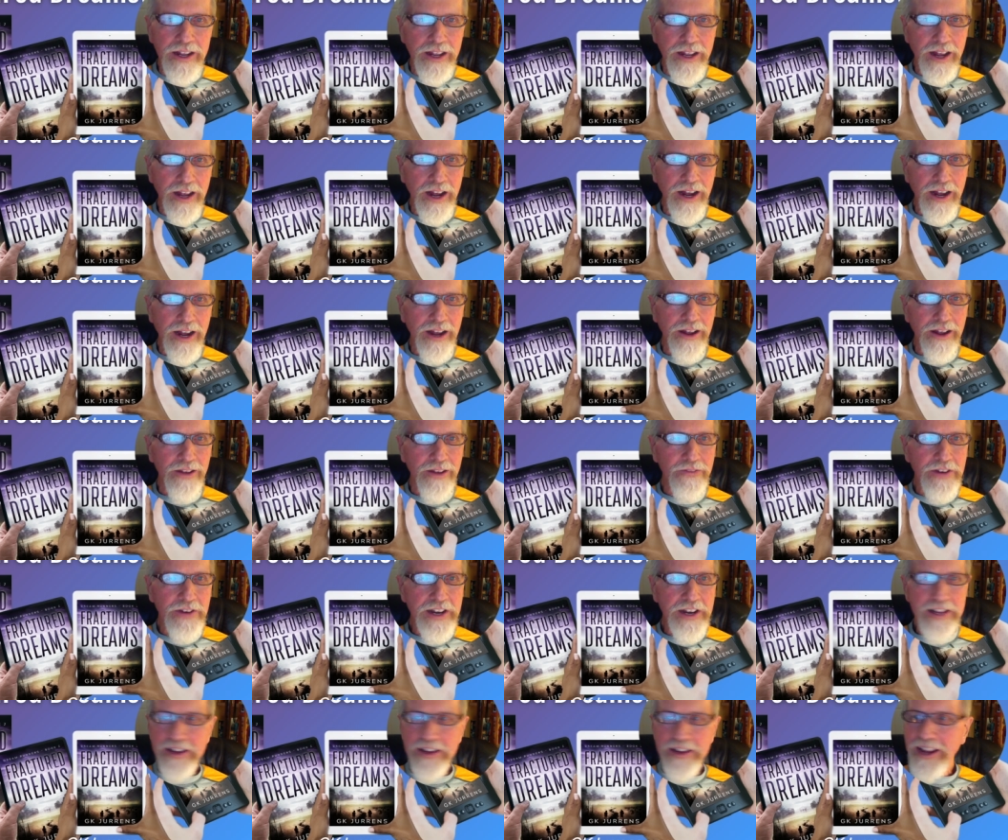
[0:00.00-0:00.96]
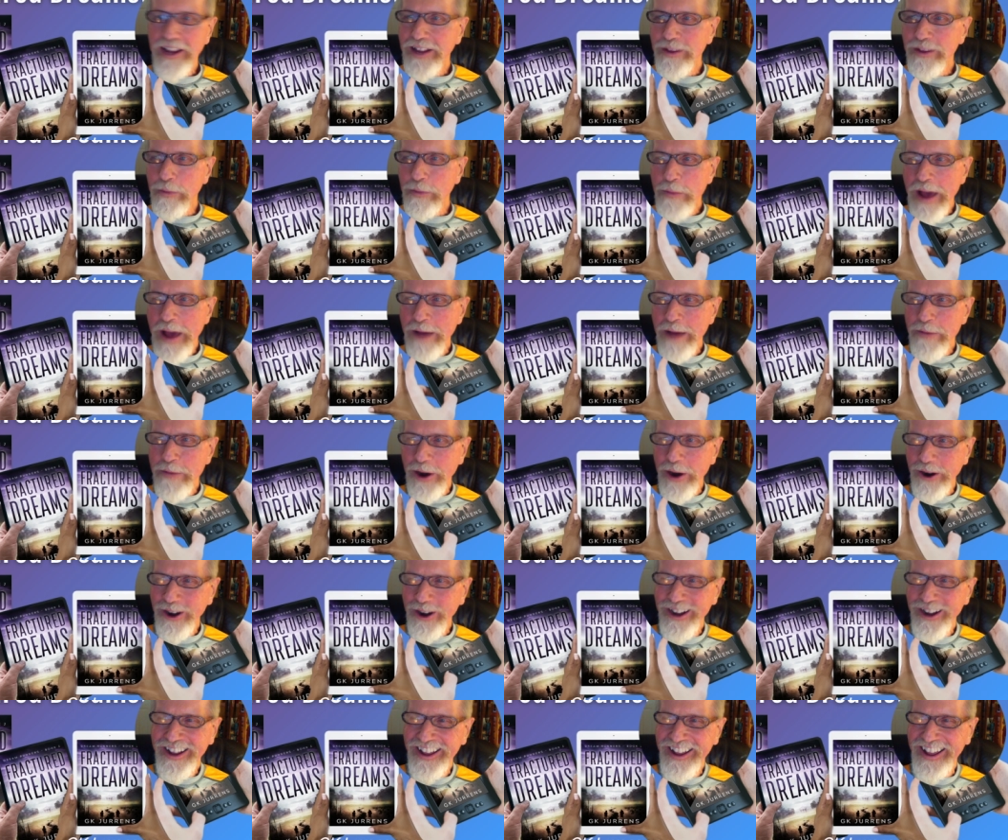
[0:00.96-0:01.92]
If you didn't get the
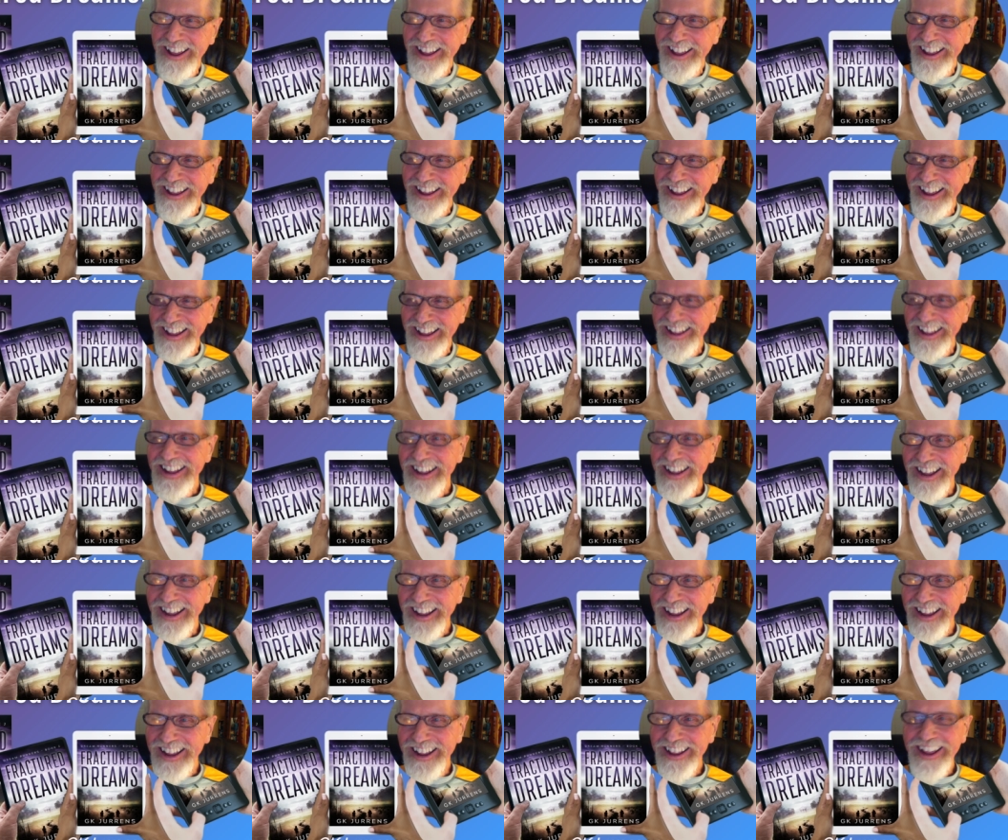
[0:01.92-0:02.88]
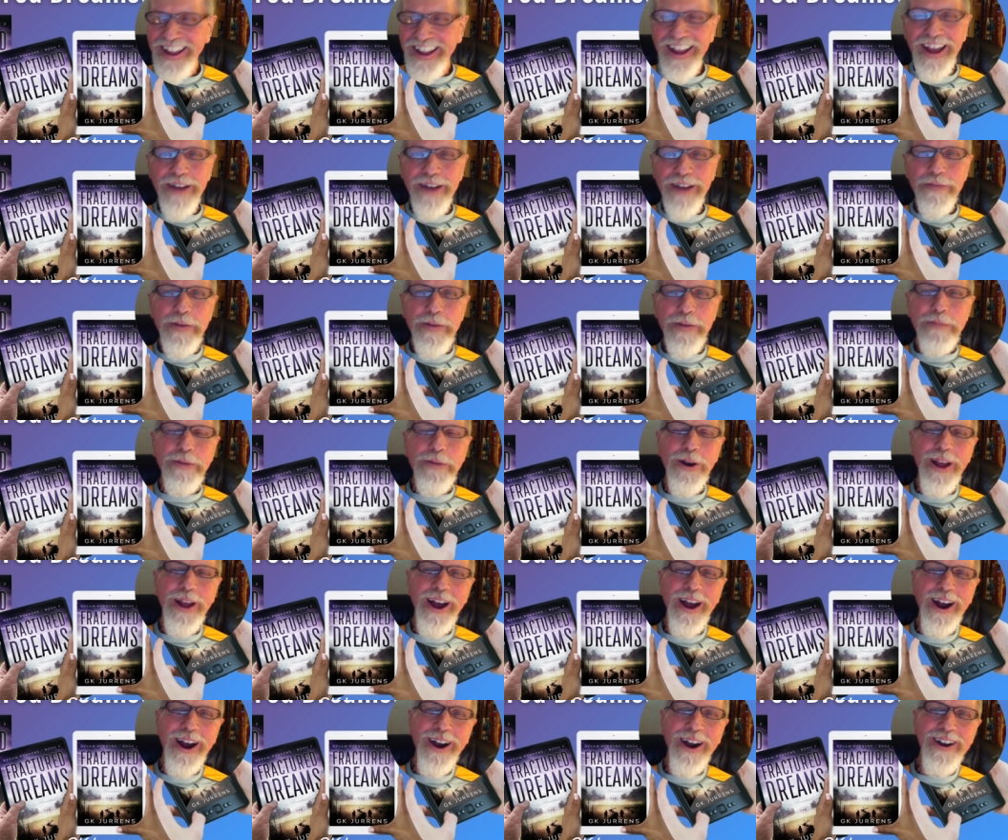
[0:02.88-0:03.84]
memo, it'd be
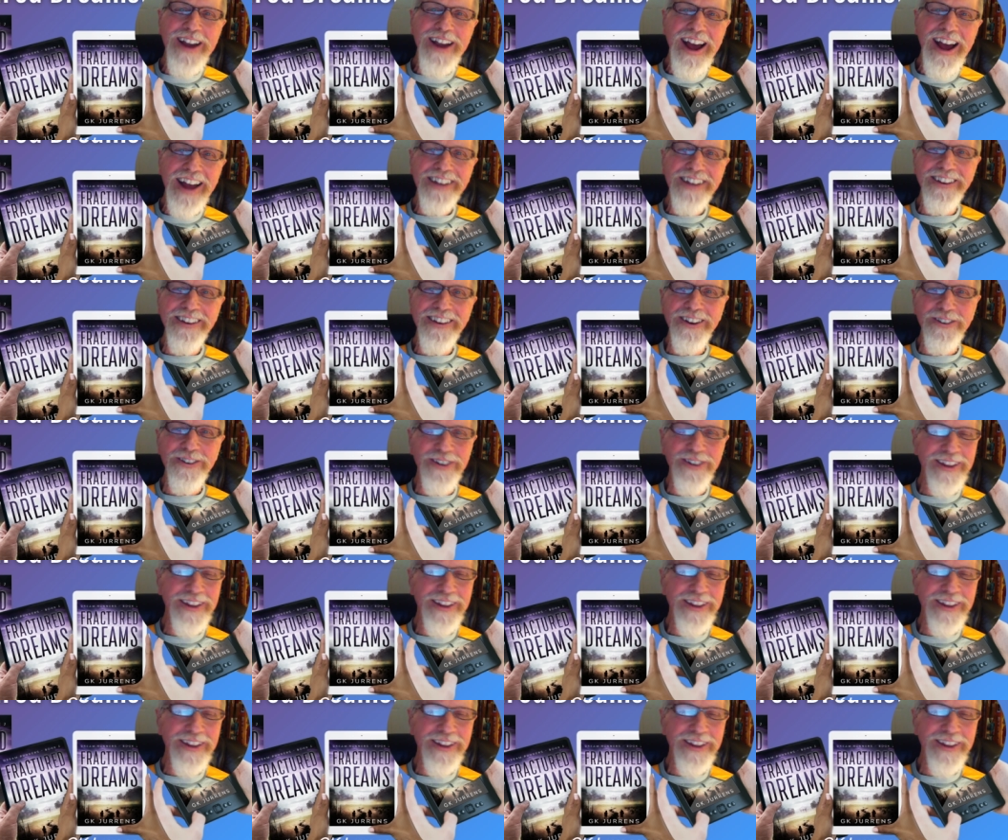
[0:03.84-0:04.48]
pretty hard not to